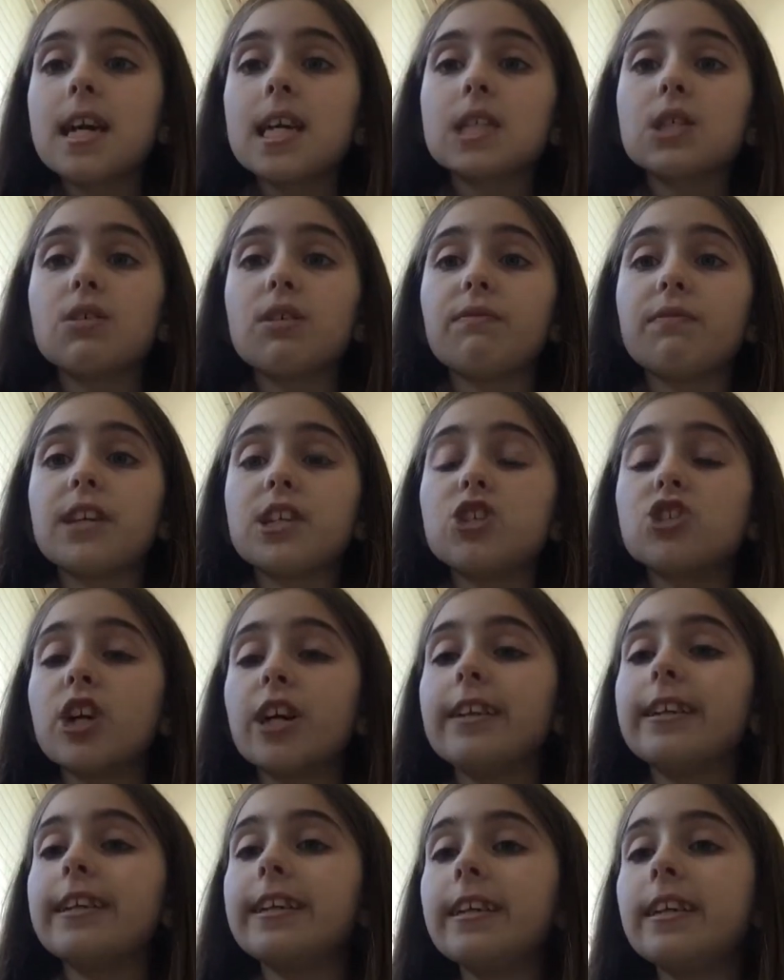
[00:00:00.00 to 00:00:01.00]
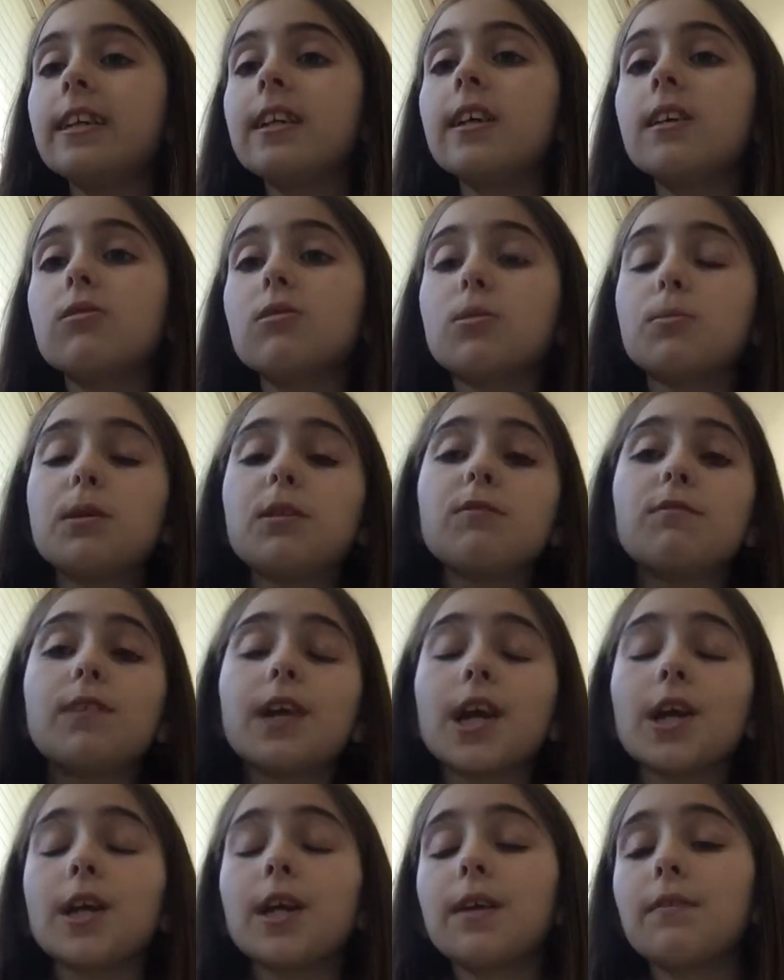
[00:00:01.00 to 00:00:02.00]
So if they try to eat, it will be
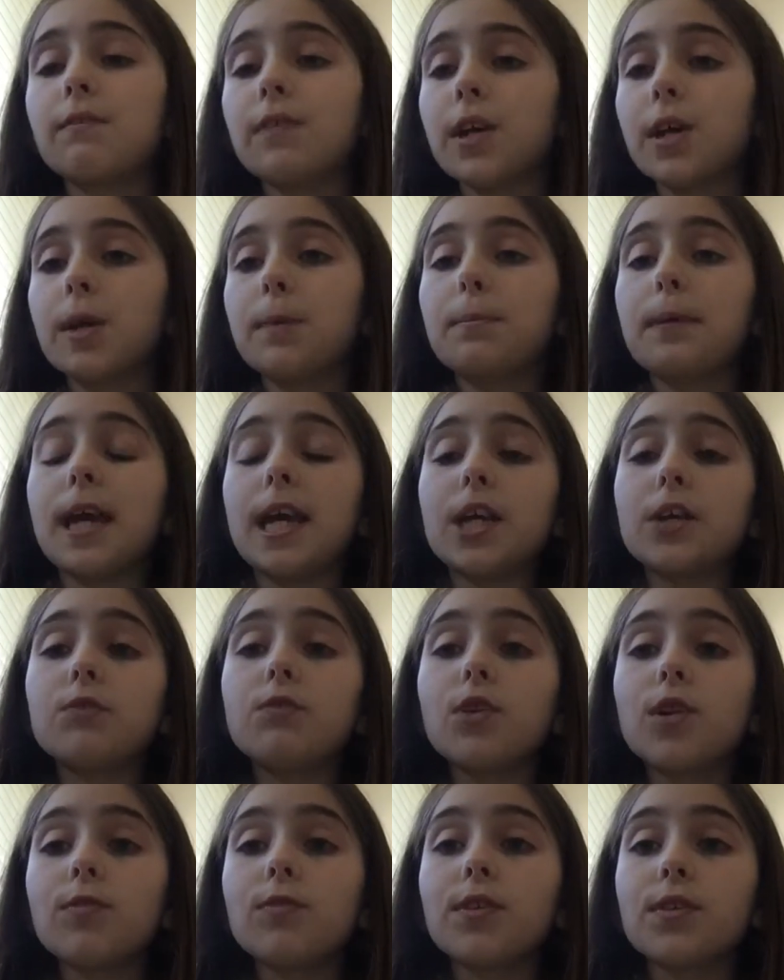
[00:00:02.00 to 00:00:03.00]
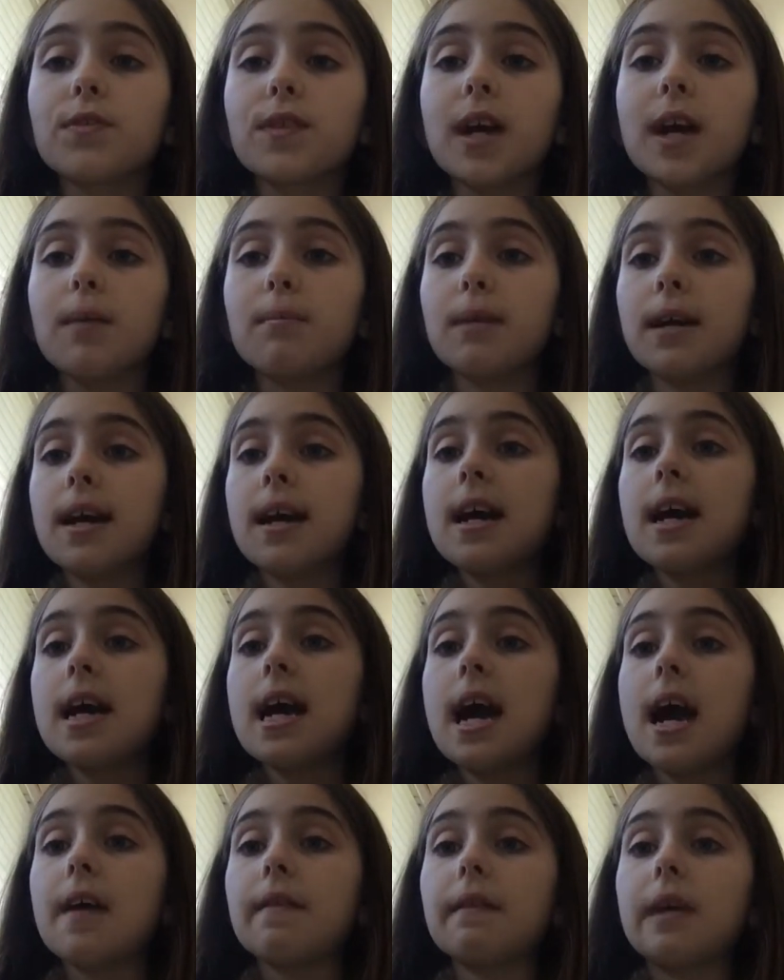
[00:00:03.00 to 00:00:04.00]
very painful for them,
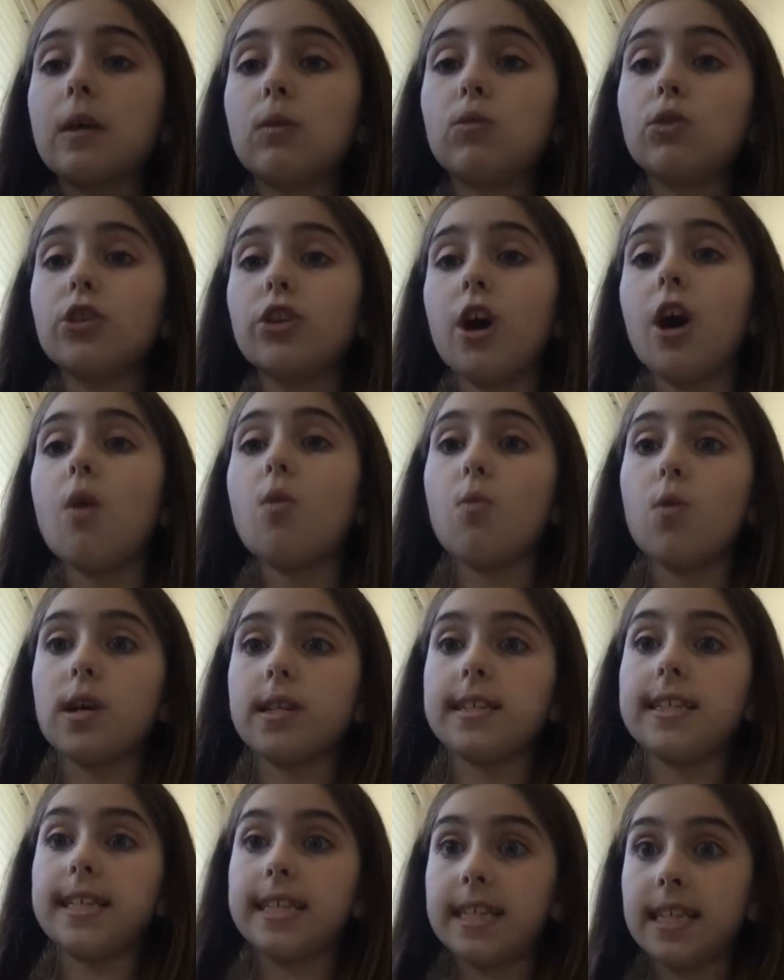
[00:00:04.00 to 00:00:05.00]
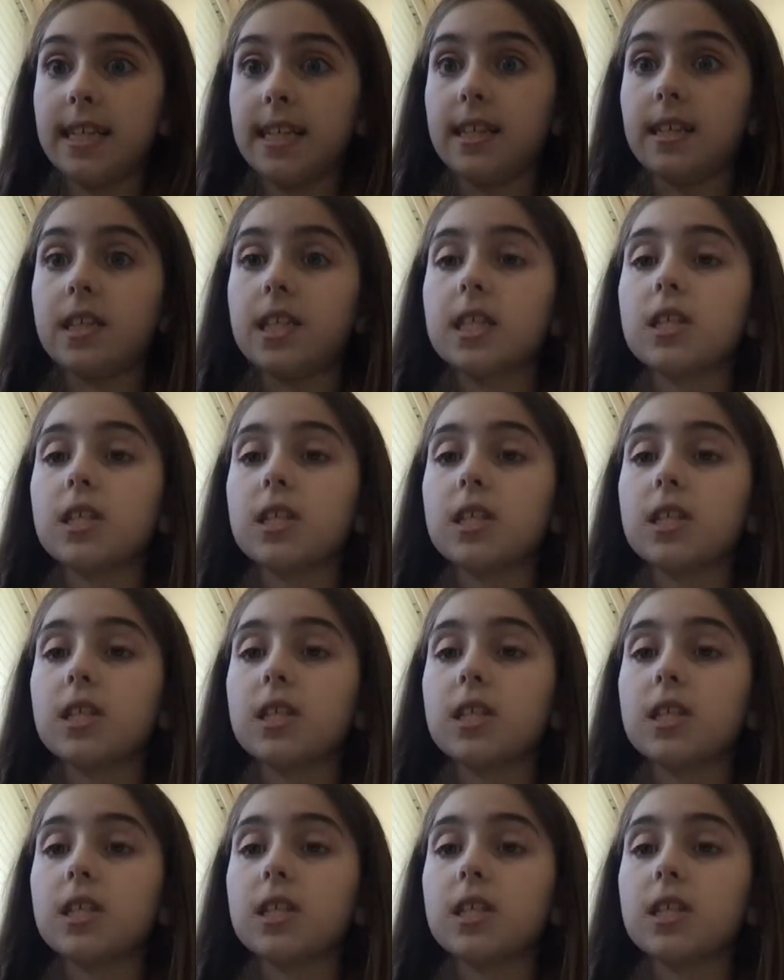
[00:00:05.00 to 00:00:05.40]
and they will not want to eat.